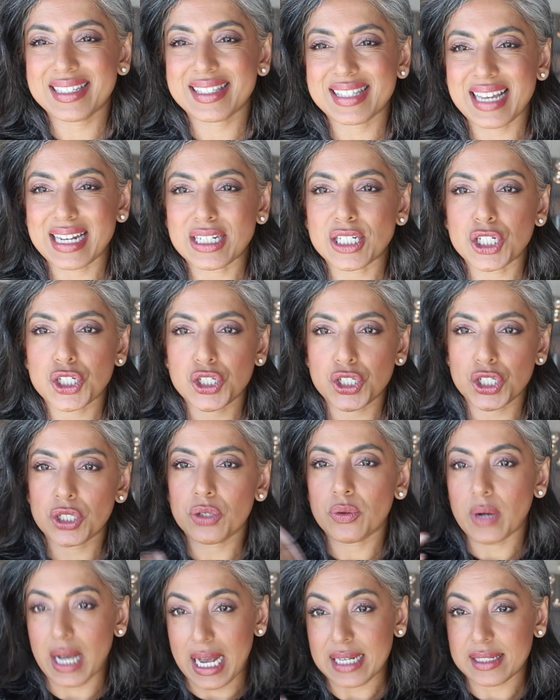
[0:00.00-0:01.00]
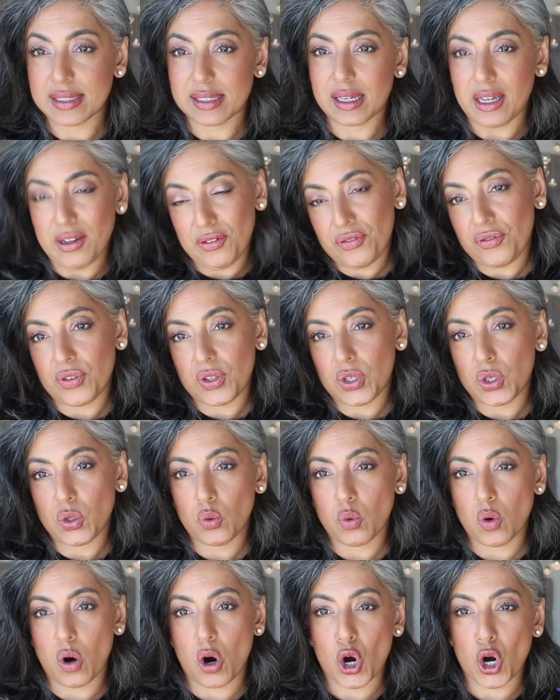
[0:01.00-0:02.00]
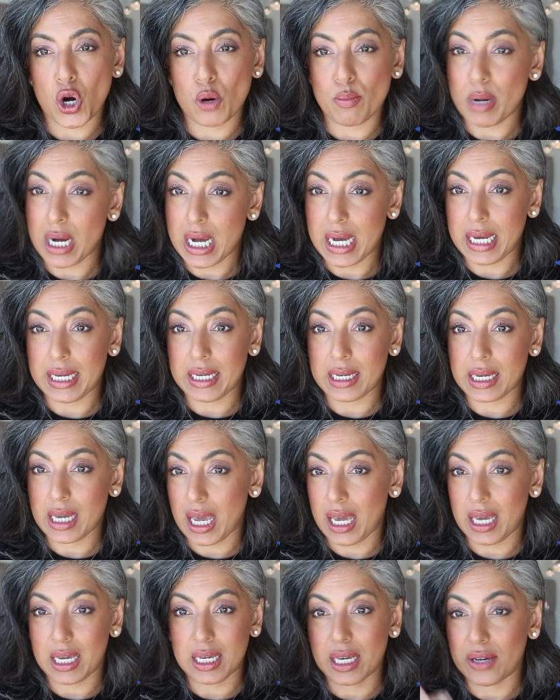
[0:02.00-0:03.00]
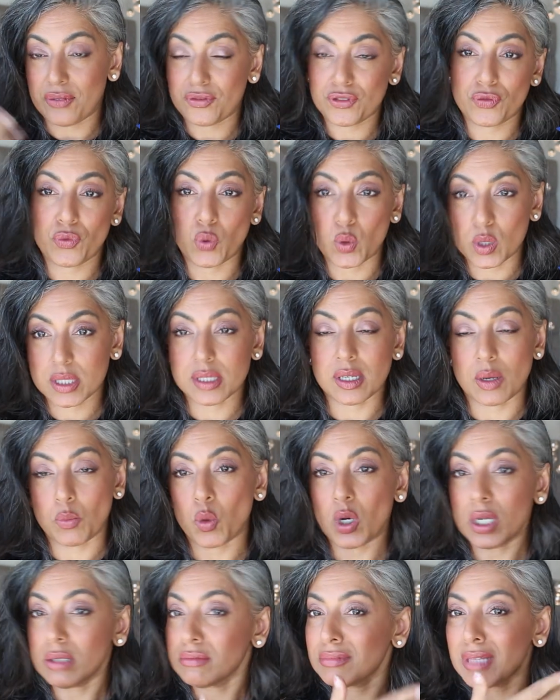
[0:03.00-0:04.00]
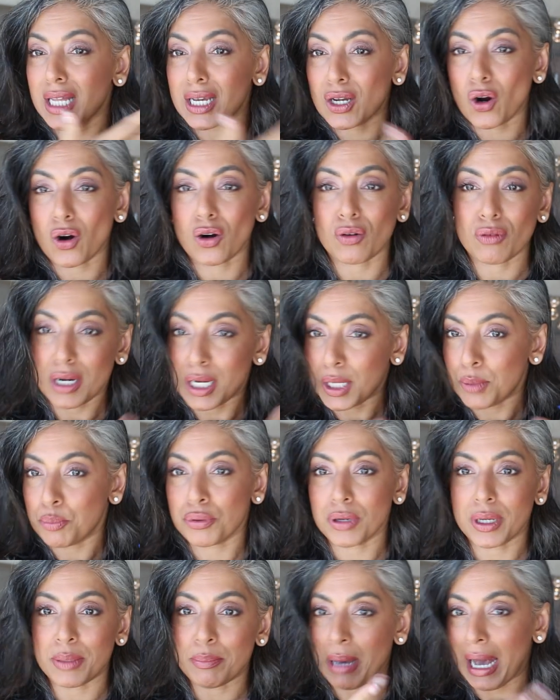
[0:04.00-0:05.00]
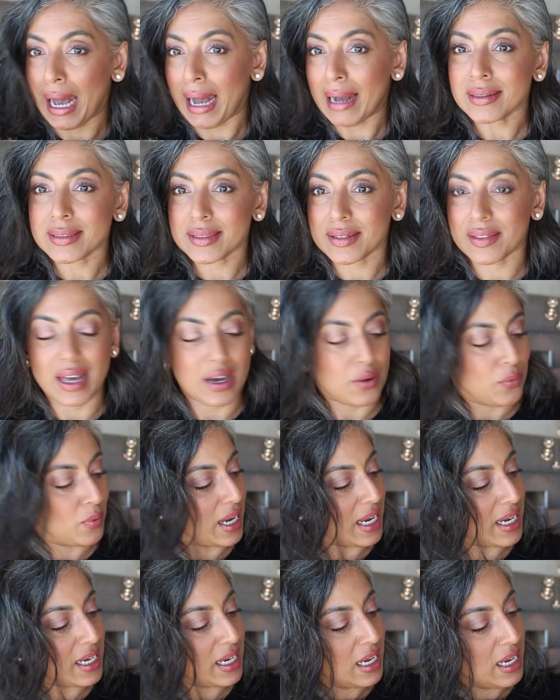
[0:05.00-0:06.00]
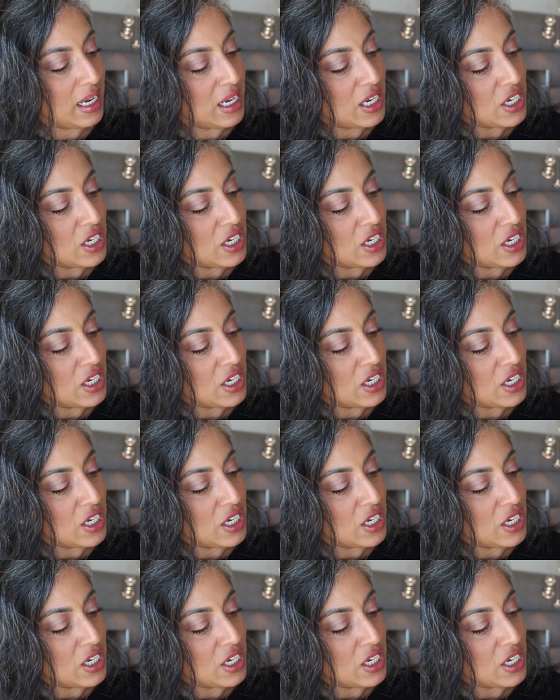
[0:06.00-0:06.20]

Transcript: send it to you as if you are buying a gift for someone, like already pre-packed that way.